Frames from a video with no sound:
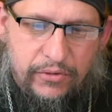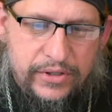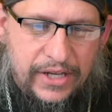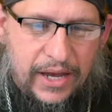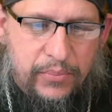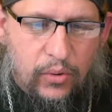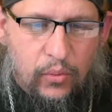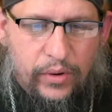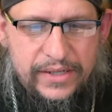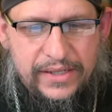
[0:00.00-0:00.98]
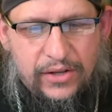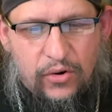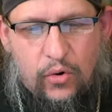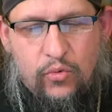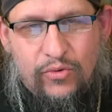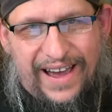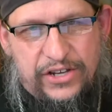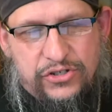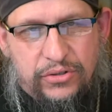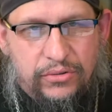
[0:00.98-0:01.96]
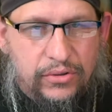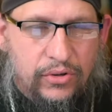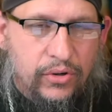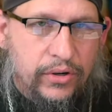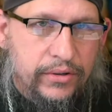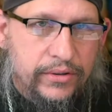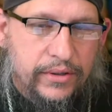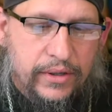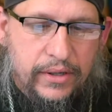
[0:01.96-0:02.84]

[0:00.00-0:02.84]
For example, one is either rational or